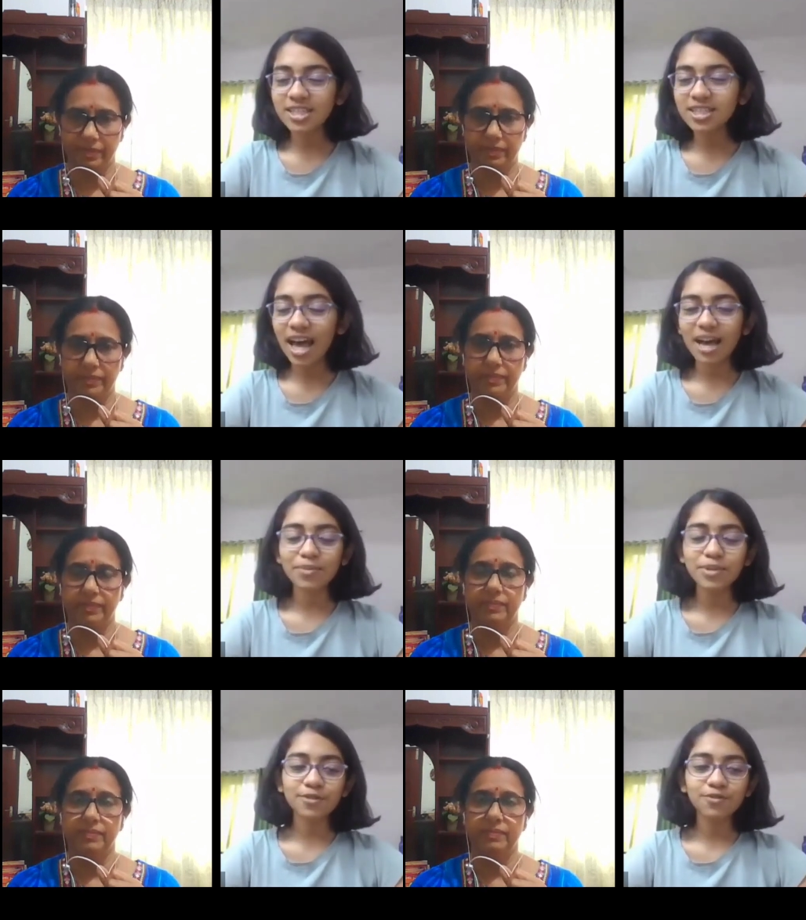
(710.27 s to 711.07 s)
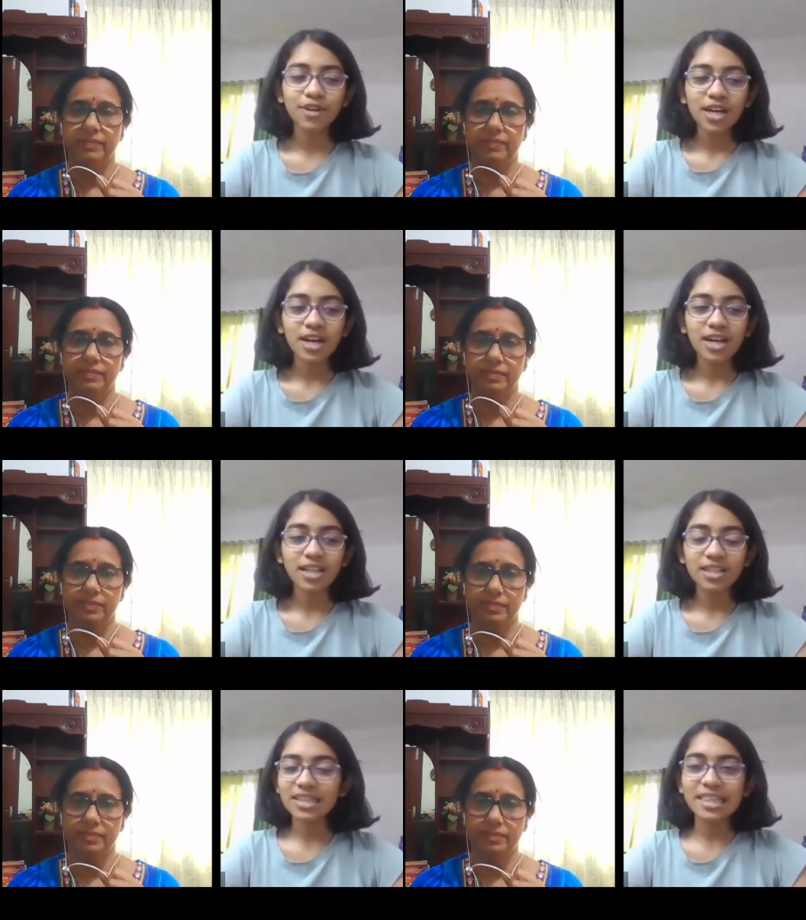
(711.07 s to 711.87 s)
Speaker 1: this habit of
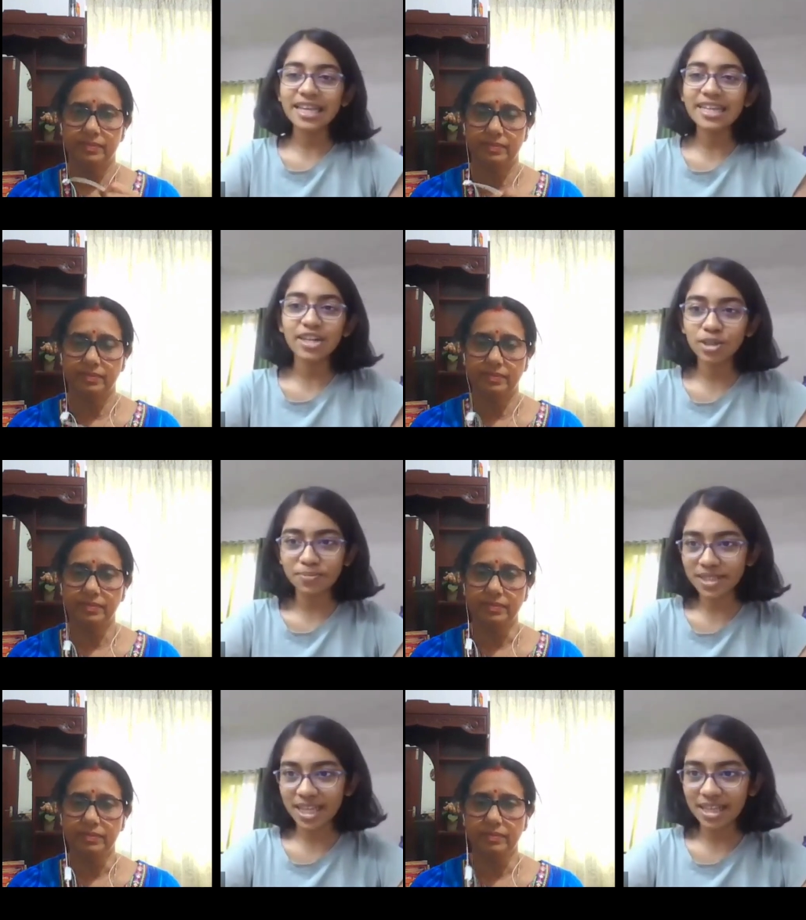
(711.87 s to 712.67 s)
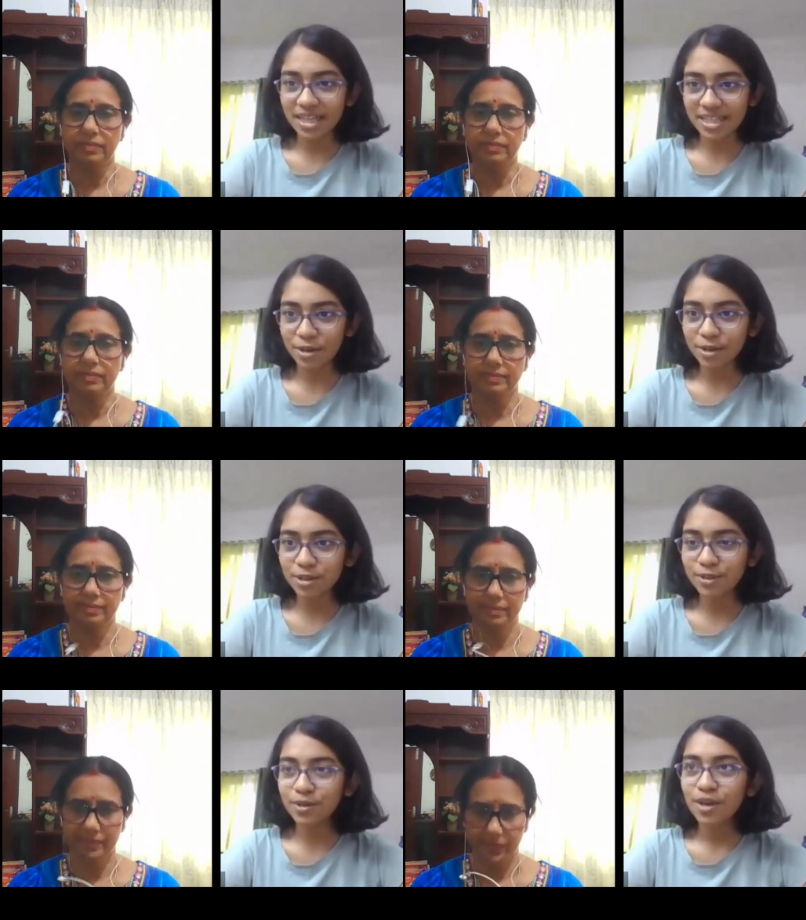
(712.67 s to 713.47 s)
uh, leadership skills and
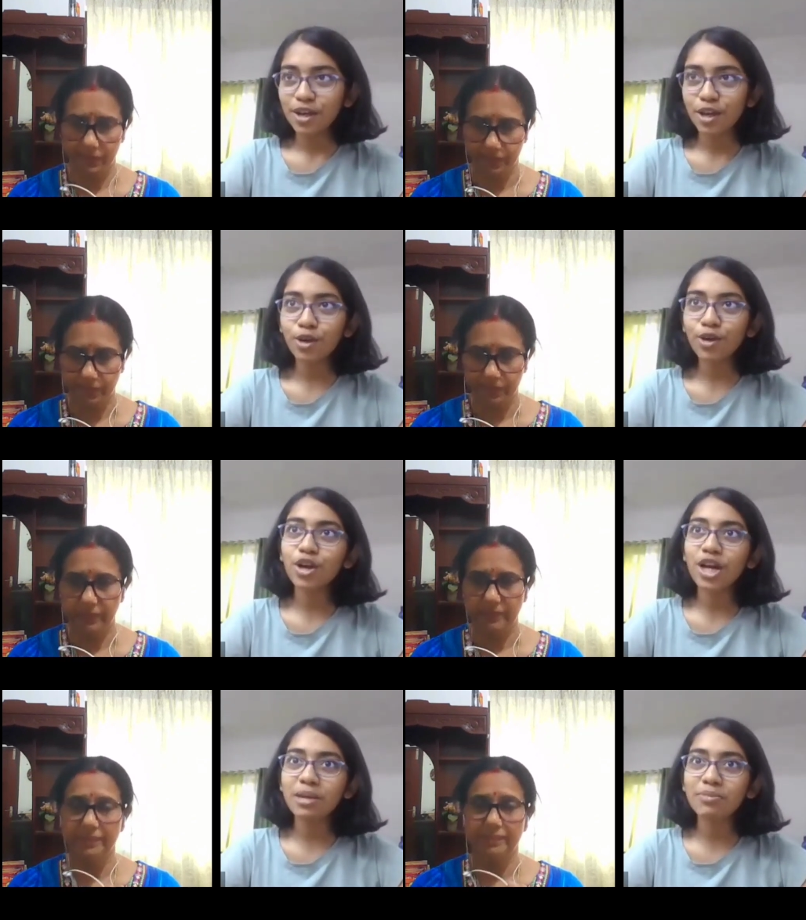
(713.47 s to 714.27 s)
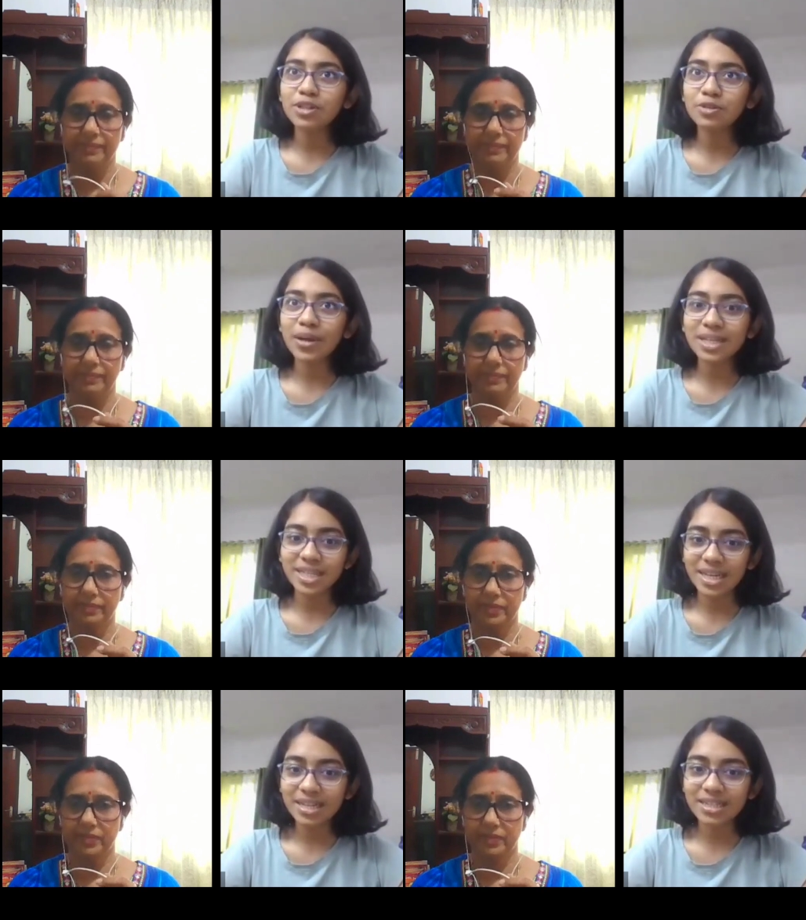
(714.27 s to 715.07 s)
also, you know, you're able to
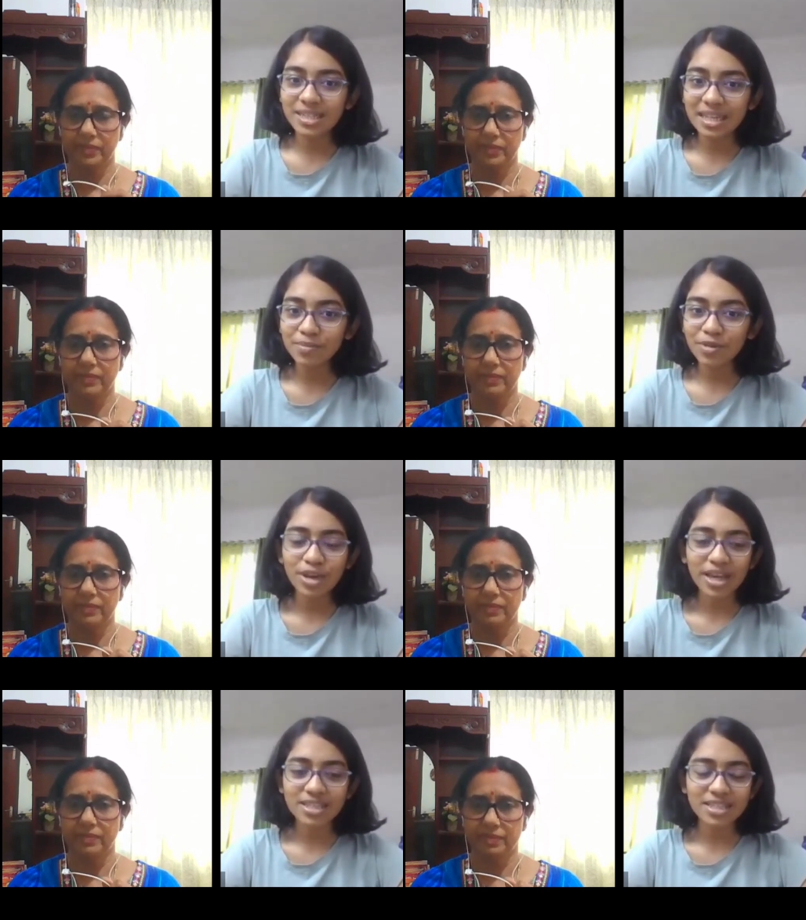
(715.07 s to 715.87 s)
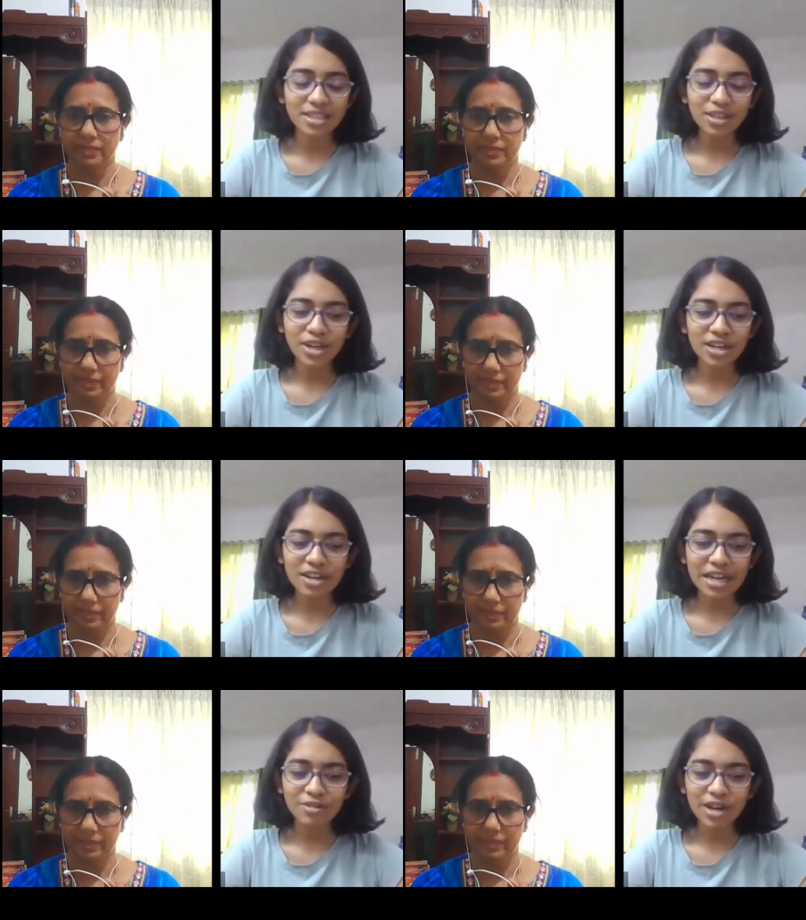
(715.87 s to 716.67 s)
maintain a team. You get you get
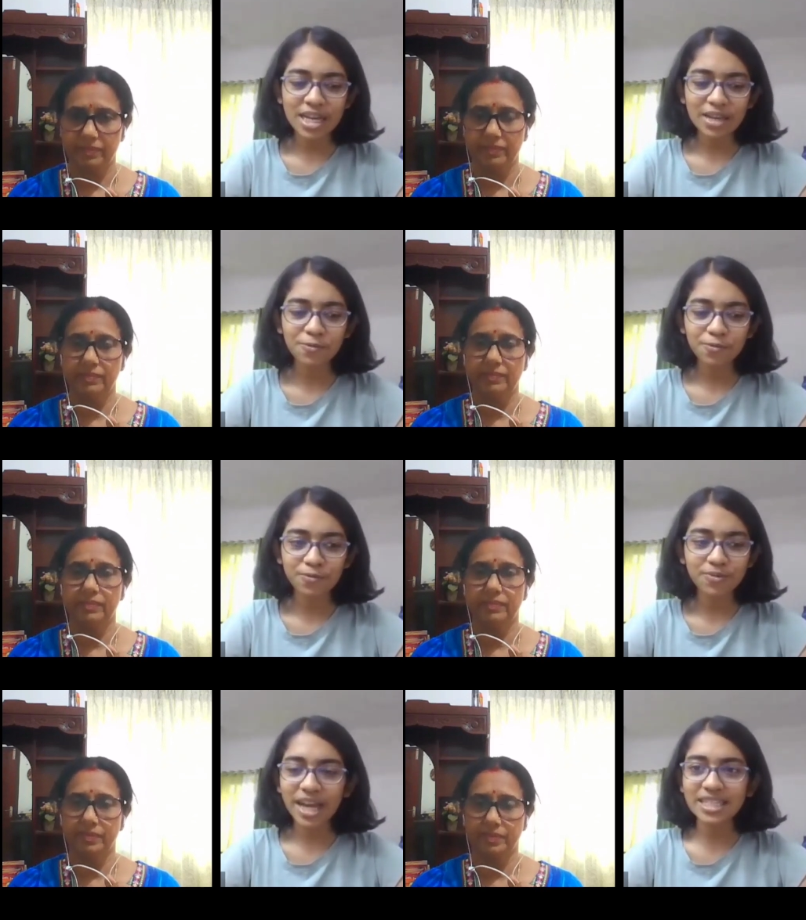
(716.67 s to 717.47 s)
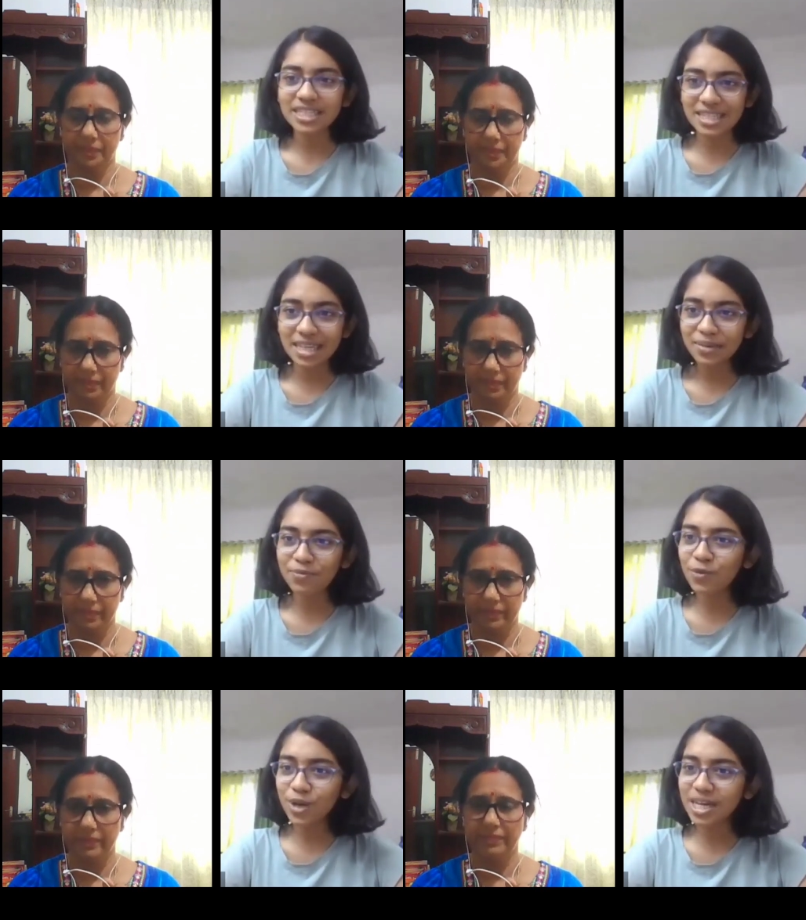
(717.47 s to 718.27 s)
like really nice
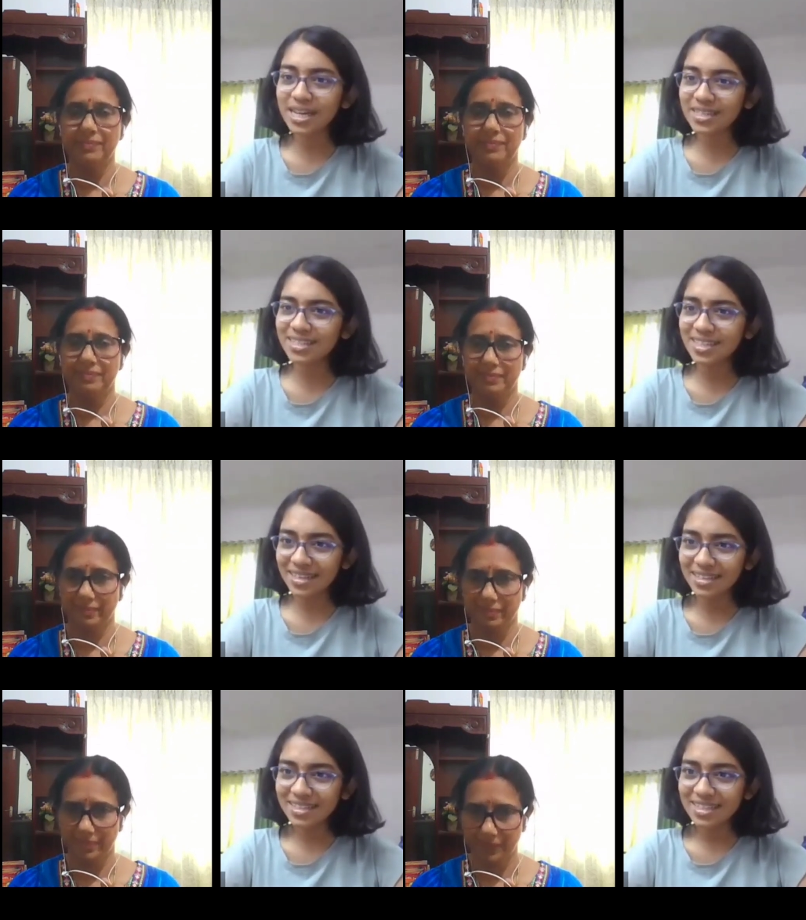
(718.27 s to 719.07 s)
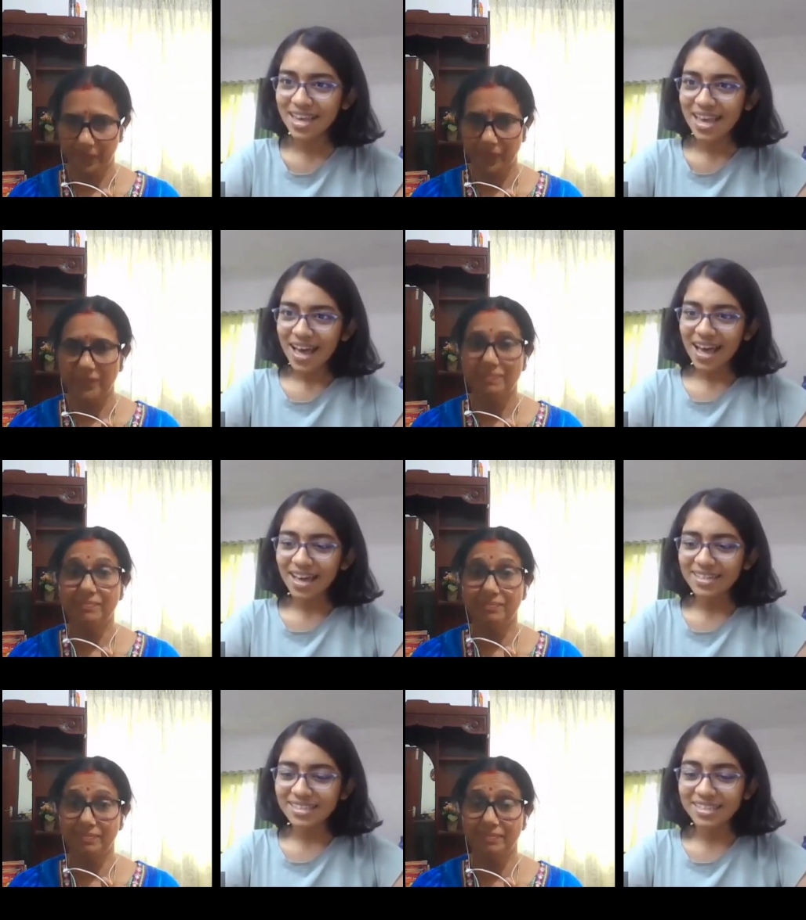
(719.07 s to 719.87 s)
team working skills,
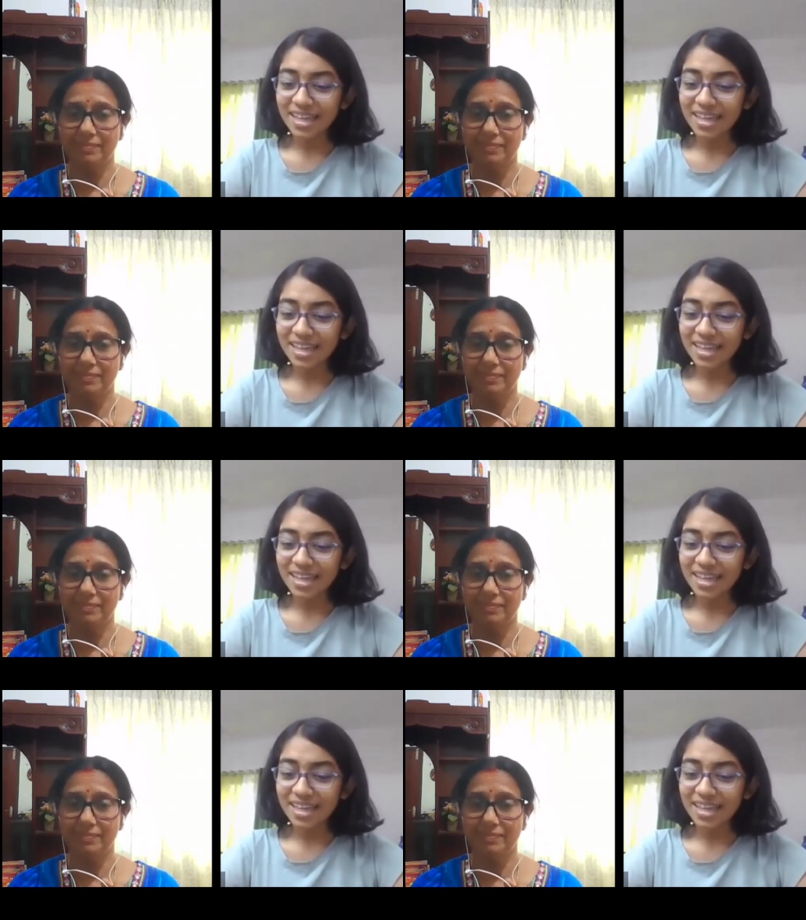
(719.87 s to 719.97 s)
and